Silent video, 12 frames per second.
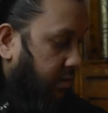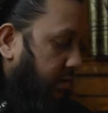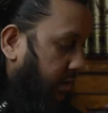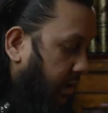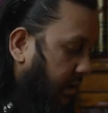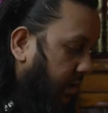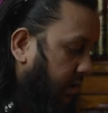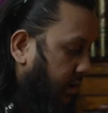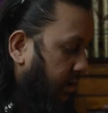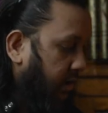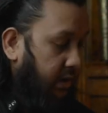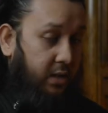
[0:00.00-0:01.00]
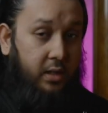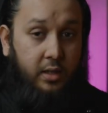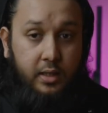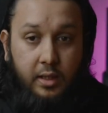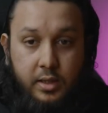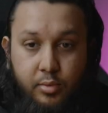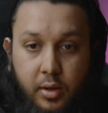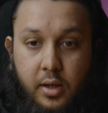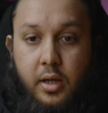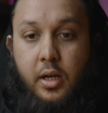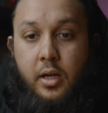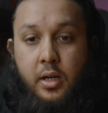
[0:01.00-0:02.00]
Okay, that was
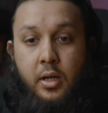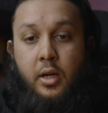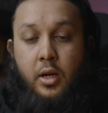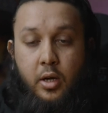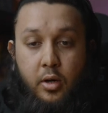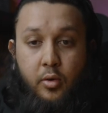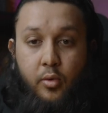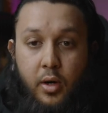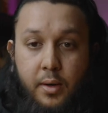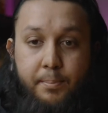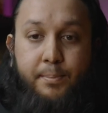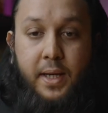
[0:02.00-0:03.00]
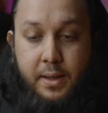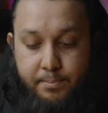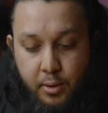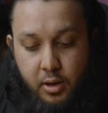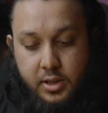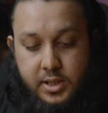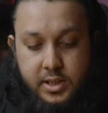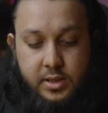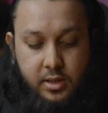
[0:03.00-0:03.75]
one big box.